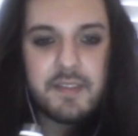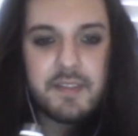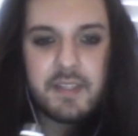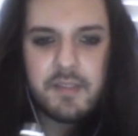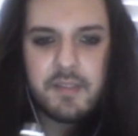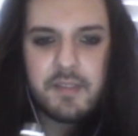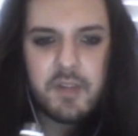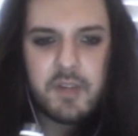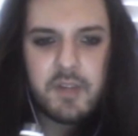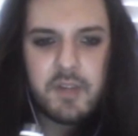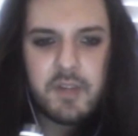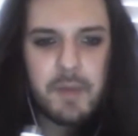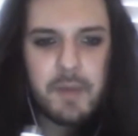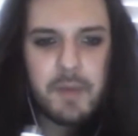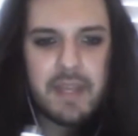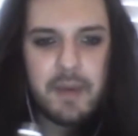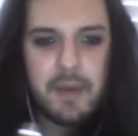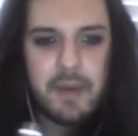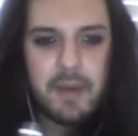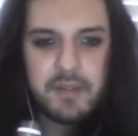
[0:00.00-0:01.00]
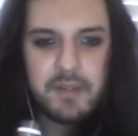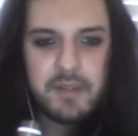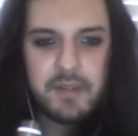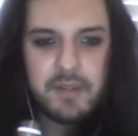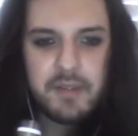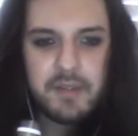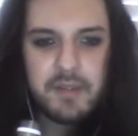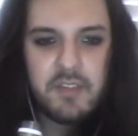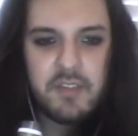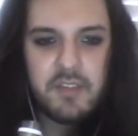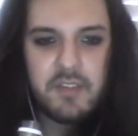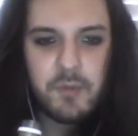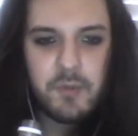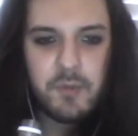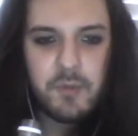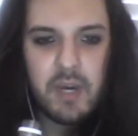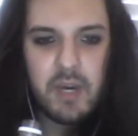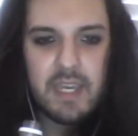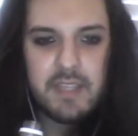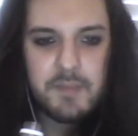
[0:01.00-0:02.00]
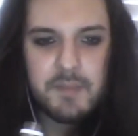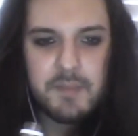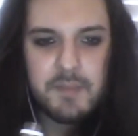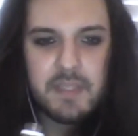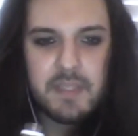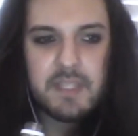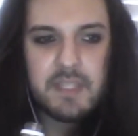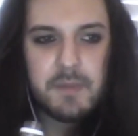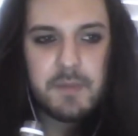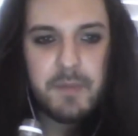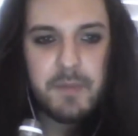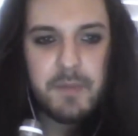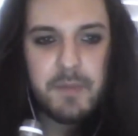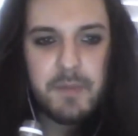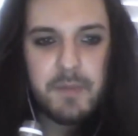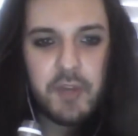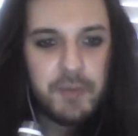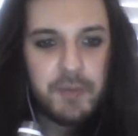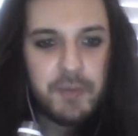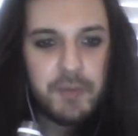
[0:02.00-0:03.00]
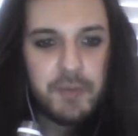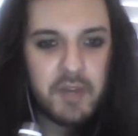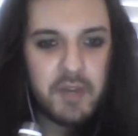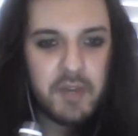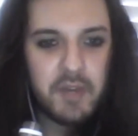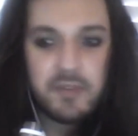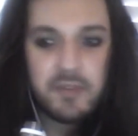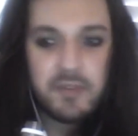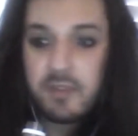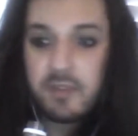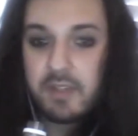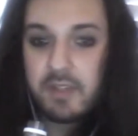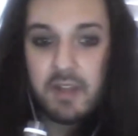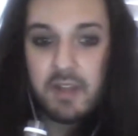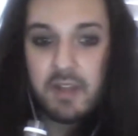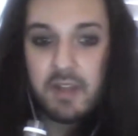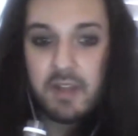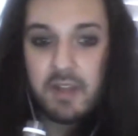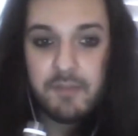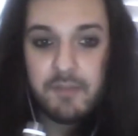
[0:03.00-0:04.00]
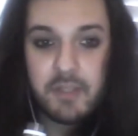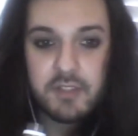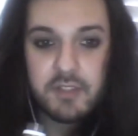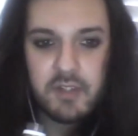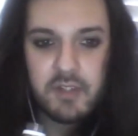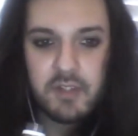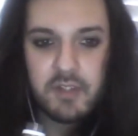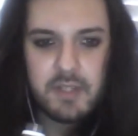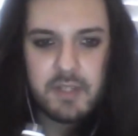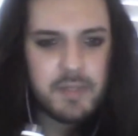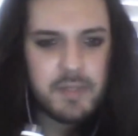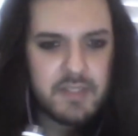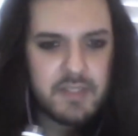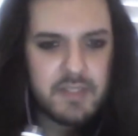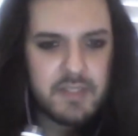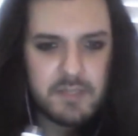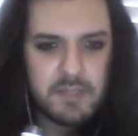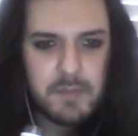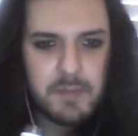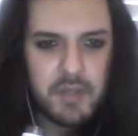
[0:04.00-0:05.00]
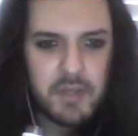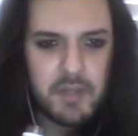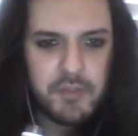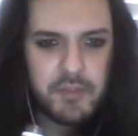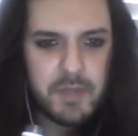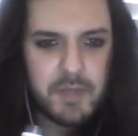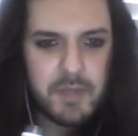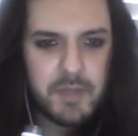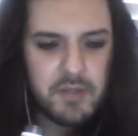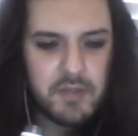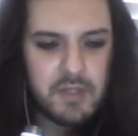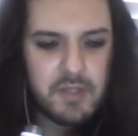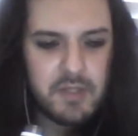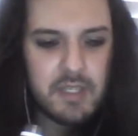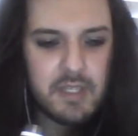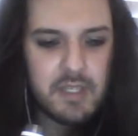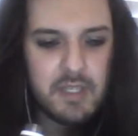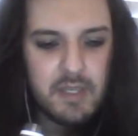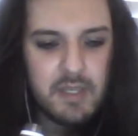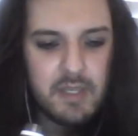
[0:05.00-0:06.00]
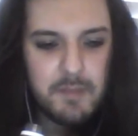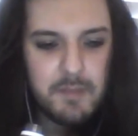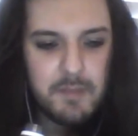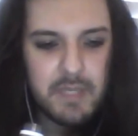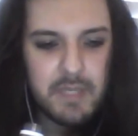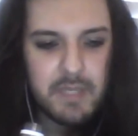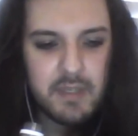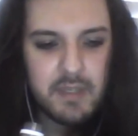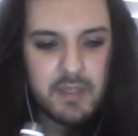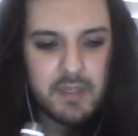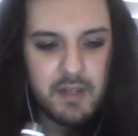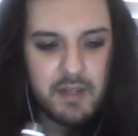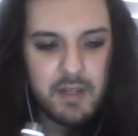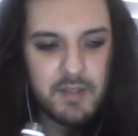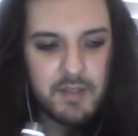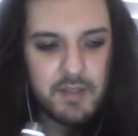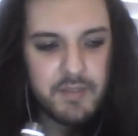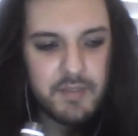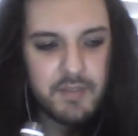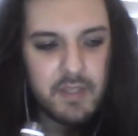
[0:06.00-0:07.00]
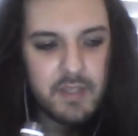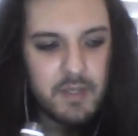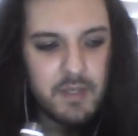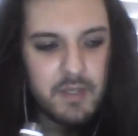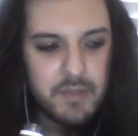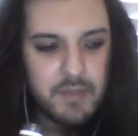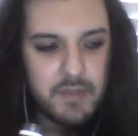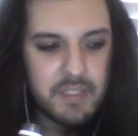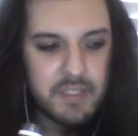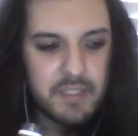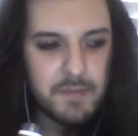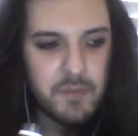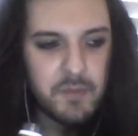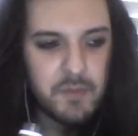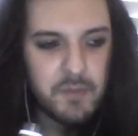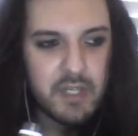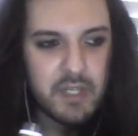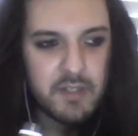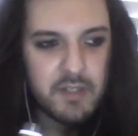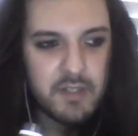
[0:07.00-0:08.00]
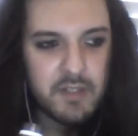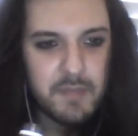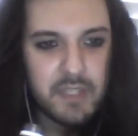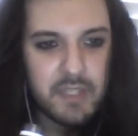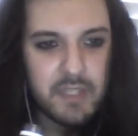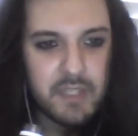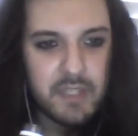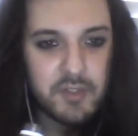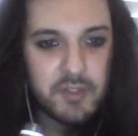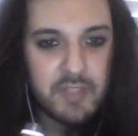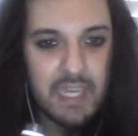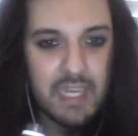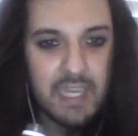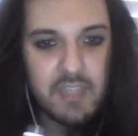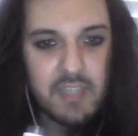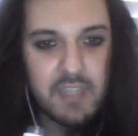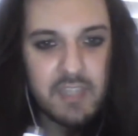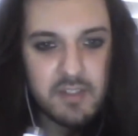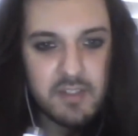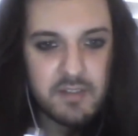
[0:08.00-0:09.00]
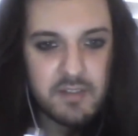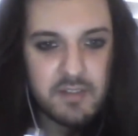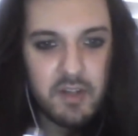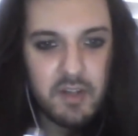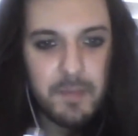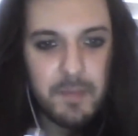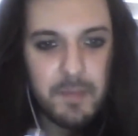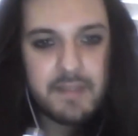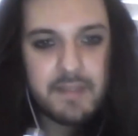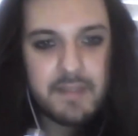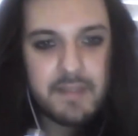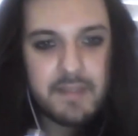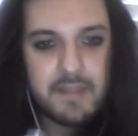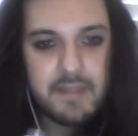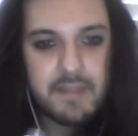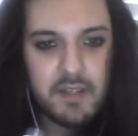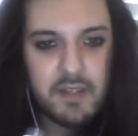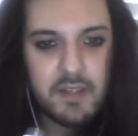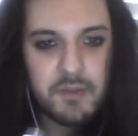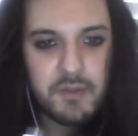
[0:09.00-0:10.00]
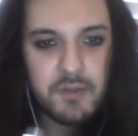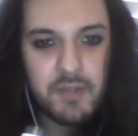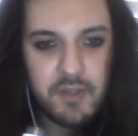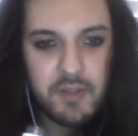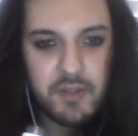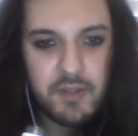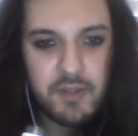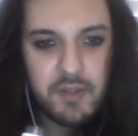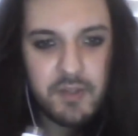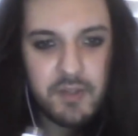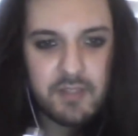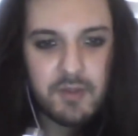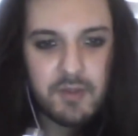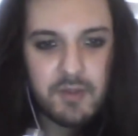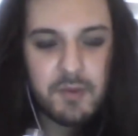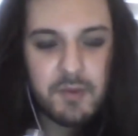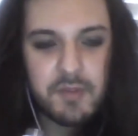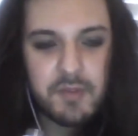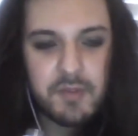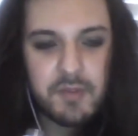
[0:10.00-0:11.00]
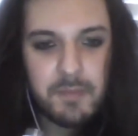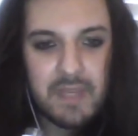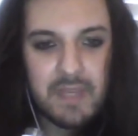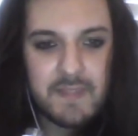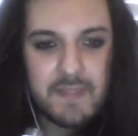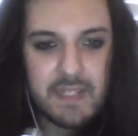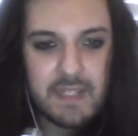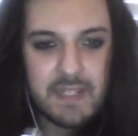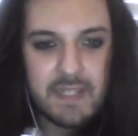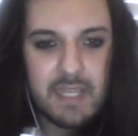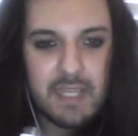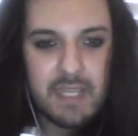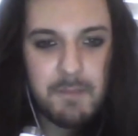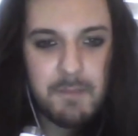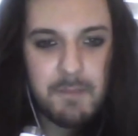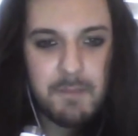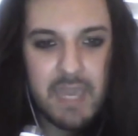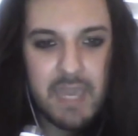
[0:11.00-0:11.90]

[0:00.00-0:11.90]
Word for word: yes, yes, I forgot about that one. The only reason why is it's just been postponed. Don't have much longer, but it's just been postponed because we've just been working on making sure the engine is a lot better and all those things. We want to basically